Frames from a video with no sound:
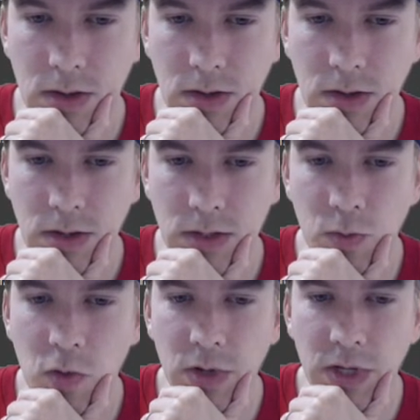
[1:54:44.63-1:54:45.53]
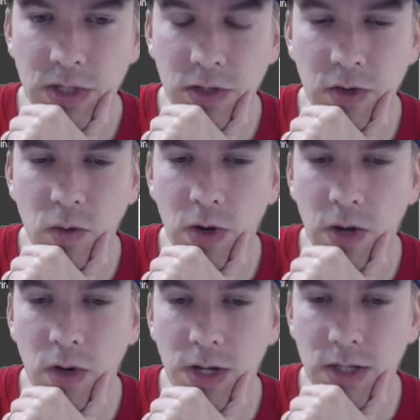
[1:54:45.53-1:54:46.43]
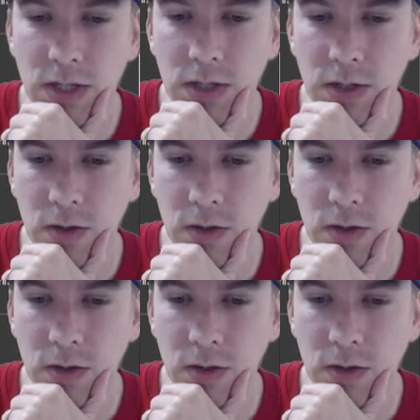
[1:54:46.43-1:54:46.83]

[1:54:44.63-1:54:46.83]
It's more or less doing what I want it to do.